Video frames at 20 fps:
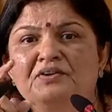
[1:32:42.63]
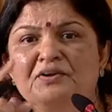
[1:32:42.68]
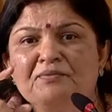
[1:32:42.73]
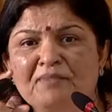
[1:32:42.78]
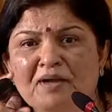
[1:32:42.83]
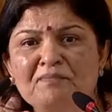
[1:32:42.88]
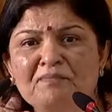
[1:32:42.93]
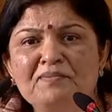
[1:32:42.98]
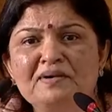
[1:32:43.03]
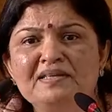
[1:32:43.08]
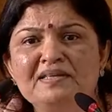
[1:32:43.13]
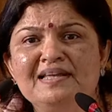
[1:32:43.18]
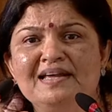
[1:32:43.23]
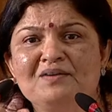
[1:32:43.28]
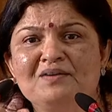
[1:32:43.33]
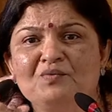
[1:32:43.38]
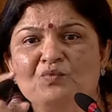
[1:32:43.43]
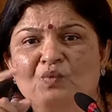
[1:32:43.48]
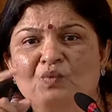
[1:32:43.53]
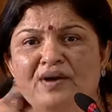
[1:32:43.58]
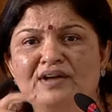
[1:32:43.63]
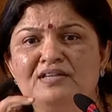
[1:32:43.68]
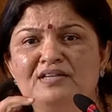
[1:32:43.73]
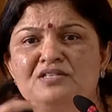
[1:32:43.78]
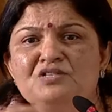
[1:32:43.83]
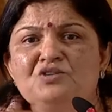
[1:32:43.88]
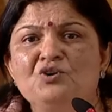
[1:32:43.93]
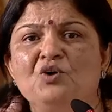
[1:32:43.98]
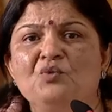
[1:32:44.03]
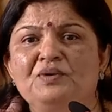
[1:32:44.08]
remember that
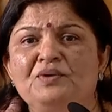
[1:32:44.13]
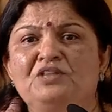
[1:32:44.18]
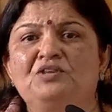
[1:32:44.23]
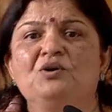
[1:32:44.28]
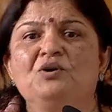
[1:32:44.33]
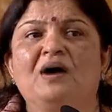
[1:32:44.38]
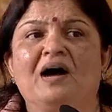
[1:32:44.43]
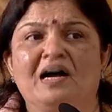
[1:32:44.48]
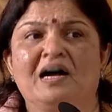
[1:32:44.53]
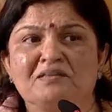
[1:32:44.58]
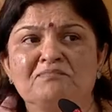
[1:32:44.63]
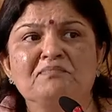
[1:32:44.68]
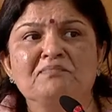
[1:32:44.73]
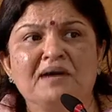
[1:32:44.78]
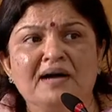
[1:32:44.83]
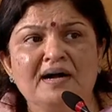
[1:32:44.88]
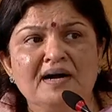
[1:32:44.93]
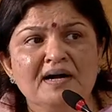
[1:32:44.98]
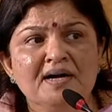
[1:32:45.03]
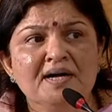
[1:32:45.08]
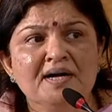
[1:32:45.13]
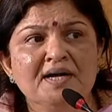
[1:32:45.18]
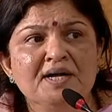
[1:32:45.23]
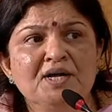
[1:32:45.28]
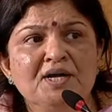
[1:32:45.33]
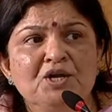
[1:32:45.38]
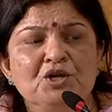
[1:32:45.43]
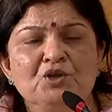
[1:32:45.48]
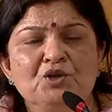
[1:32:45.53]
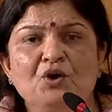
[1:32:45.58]
once you're with your Atma,
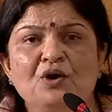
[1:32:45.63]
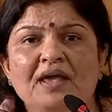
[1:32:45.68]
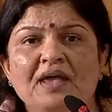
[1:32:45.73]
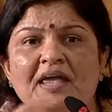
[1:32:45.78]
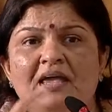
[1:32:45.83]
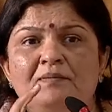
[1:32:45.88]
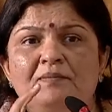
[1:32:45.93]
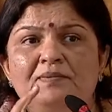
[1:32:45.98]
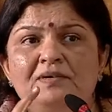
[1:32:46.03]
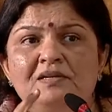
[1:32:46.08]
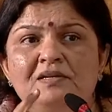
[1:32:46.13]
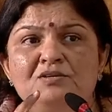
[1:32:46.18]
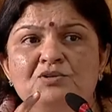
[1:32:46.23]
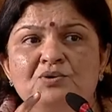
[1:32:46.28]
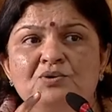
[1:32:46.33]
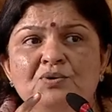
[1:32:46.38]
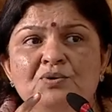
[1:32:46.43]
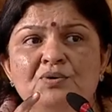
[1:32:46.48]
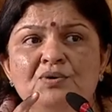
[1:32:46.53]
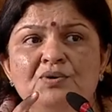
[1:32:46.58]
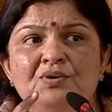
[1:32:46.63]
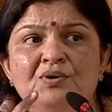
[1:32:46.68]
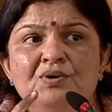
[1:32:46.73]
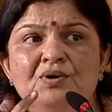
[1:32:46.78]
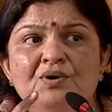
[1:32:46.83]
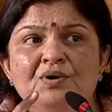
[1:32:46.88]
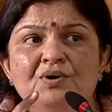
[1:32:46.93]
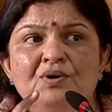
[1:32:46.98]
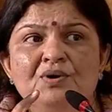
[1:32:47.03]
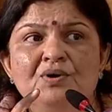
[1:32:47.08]
you're able to,
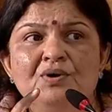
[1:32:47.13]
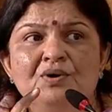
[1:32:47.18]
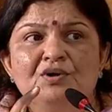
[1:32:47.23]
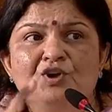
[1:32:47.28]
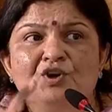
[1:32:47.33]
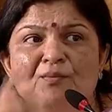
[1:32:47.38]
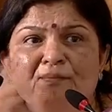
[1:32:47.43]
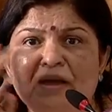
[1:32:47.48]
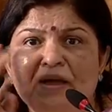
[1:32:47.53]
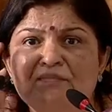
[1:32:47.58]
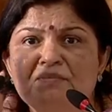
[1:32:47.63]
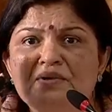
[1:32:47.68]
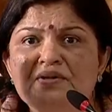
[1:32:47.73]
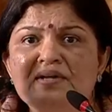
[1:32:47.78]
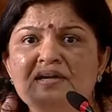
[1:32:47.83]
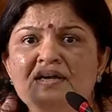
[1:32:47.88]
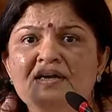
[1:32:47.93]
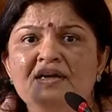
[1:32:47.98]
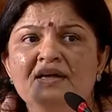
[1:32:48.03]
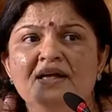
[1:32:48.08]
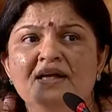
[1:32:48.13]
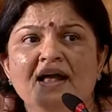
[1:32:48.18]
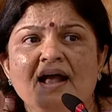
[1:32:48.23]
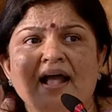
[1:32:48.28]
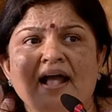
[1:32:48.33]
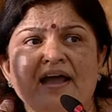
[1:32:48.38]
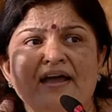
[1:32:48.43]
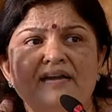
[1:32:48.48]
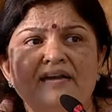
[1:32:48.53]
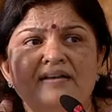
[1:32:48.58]
your memory,
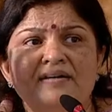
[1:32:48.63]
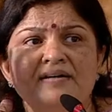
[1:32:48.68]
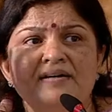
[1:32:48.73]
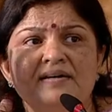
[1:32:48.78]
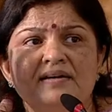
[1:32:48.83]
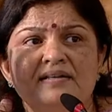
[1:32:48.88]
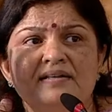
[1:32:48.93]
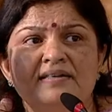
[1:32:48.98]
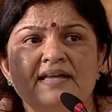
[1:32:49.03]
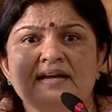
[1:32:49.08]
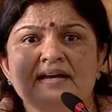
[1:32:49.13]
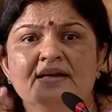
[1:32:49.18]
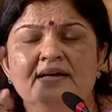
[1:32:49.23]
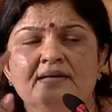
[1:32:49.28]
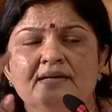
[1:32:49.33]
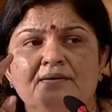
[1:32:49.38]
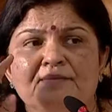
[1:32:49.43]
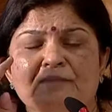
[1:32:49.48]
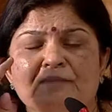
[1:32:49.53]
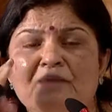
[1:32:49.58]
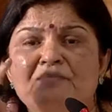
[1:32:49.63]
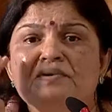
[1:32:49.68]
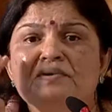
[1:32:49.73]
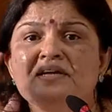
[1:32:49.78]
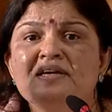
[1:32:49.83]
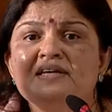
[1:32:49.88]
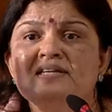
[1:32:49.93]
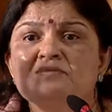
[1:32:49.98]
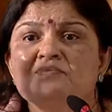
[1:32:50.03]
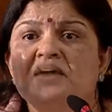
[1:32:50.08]
and the
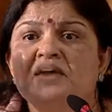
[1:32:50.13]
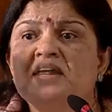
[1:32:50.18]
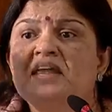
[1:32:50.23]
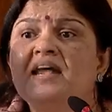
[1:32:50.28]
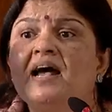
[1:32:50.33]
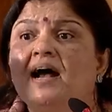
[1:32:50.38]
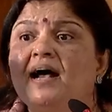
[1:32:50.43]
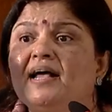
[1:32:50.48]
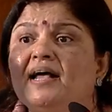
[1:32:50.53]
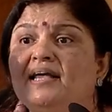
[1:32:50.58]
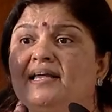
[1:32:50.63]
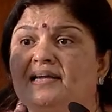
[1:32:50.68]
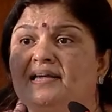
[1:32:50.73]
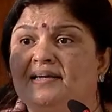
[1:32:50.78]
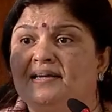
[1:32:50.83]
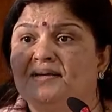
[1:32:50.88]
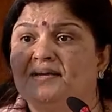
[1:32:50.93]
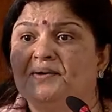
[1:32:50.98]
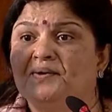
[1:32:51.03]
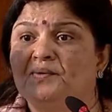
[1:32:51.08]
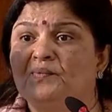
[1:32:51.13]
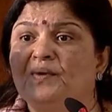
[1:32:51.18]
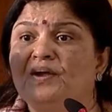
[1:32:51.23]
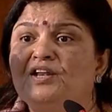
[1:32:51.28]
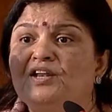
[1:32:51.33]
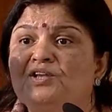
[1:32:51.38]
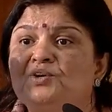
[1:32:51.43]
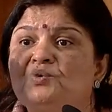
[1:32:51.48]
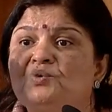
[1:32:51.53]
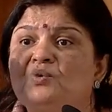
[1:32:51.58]
memory is very high
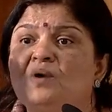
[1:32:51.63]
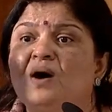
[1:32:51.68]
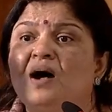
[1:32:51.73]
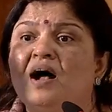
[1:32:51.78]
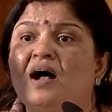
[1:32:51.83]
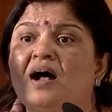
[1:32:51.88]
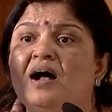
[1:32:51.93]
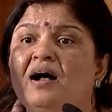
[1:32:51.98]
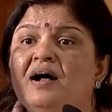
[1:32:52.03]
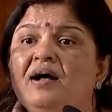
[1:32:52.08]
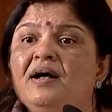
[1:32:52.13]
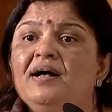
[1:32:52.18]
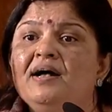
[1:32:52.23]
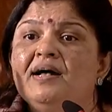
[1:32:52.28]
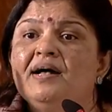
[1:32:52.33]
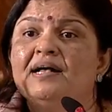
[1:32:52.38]
when you are